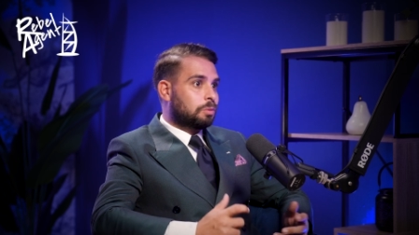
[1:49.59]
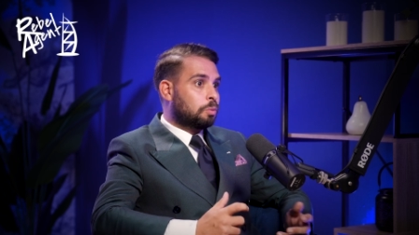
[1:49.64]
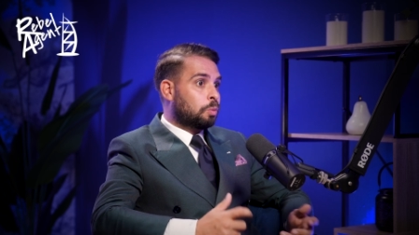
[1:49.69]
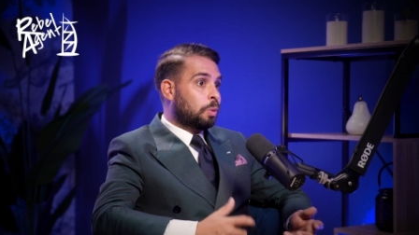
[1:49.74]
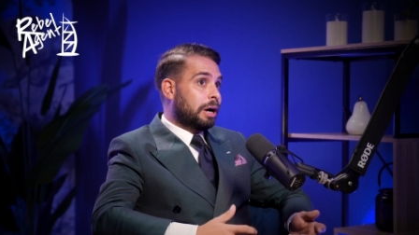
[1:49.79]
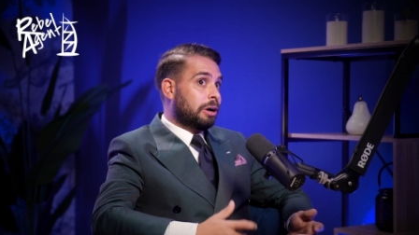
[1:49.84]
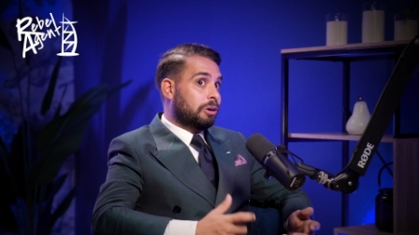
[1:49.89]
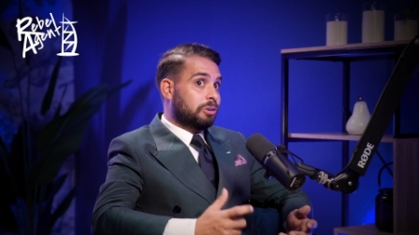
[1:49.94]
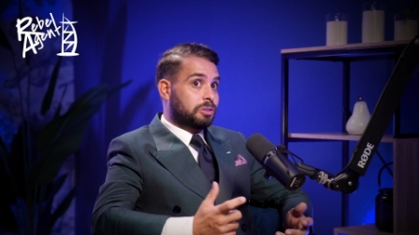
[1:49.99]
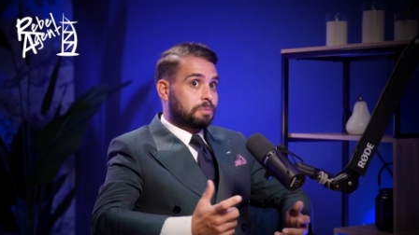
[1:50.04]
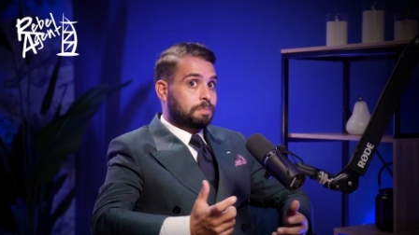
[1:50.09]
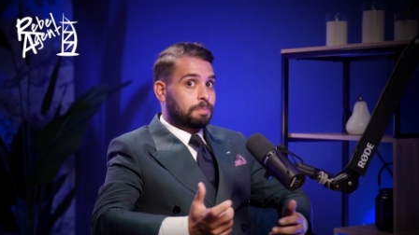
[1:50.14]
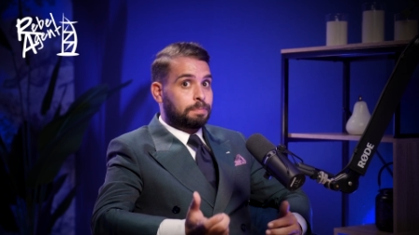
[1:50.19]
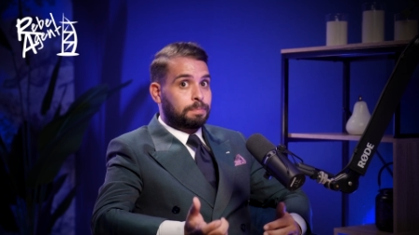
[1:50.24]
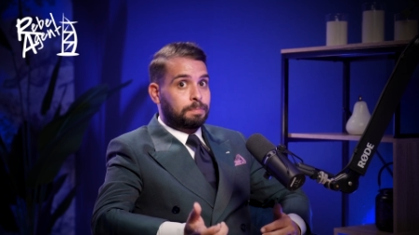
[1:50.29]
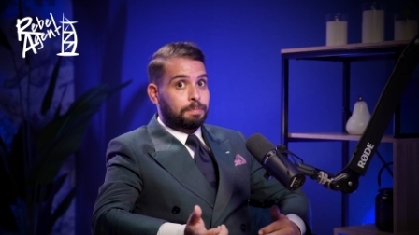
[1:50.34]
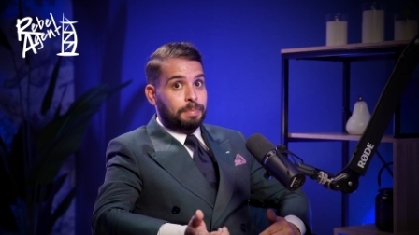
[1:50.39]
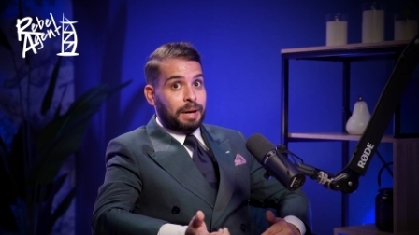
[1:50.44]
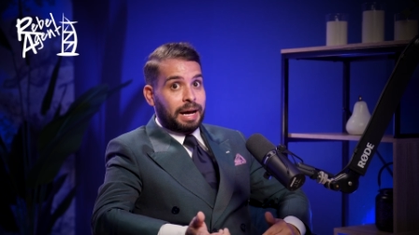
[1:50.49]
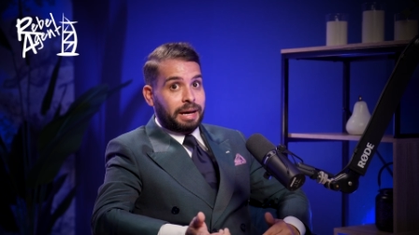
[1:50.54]
whereas
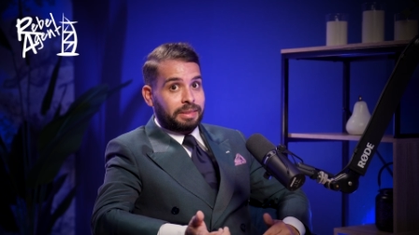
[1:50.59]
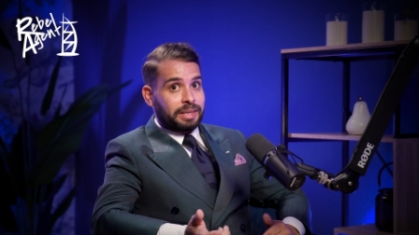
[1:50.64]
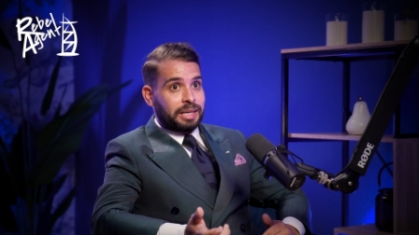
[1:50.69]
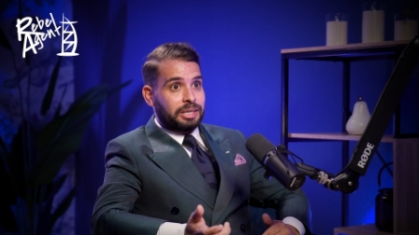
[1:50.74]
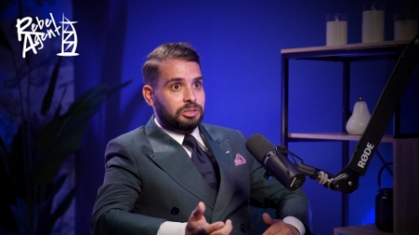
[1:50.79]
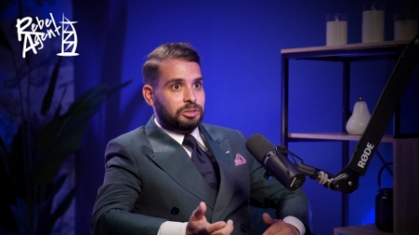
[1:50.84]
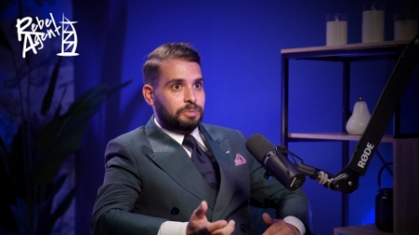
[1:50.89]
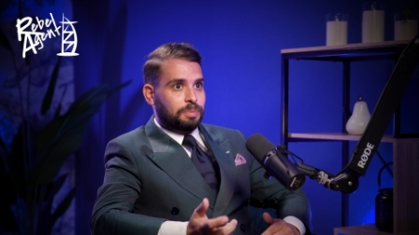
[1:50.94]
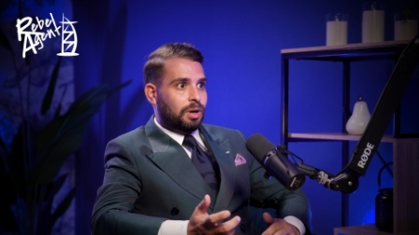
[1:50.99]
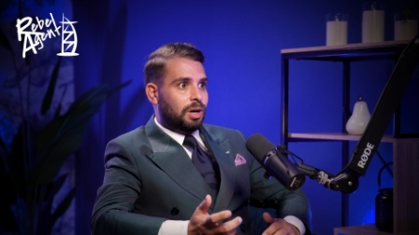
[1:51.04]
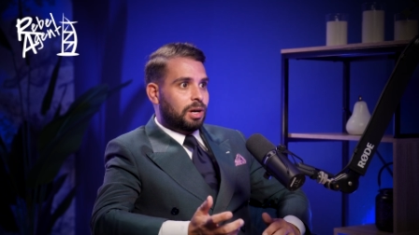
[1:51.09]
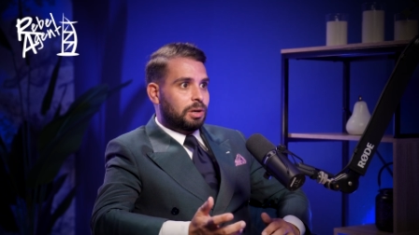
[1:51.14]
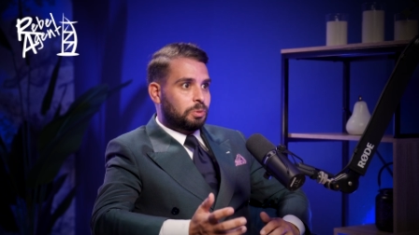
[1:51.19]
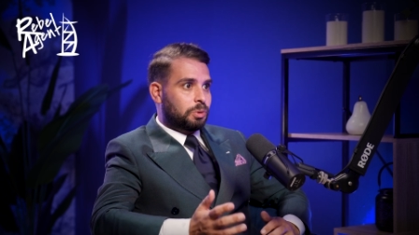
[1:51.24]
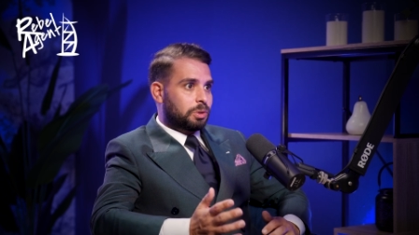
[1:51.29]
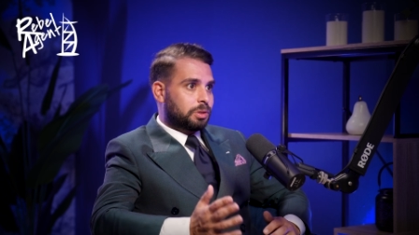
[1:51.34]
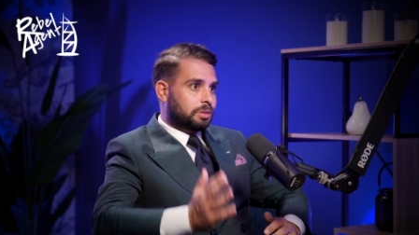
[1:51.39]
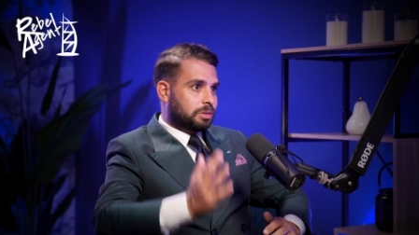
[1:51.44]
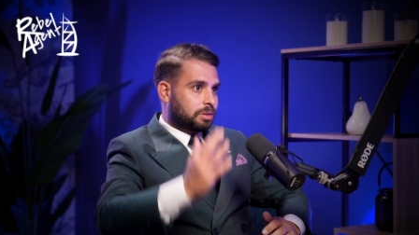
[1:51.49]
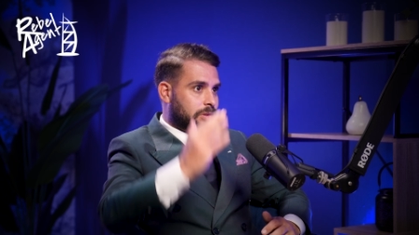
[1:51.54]
back then Dubai
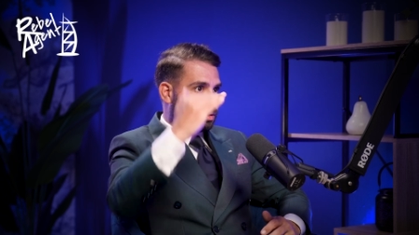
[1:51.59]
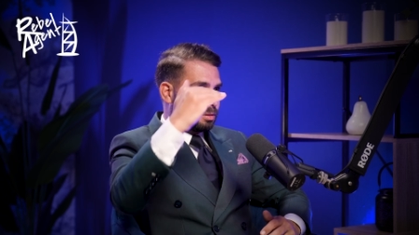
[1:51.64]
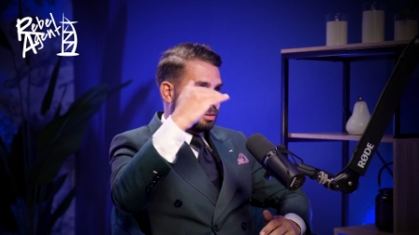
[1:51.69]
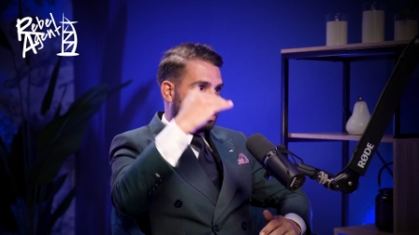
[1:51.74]
was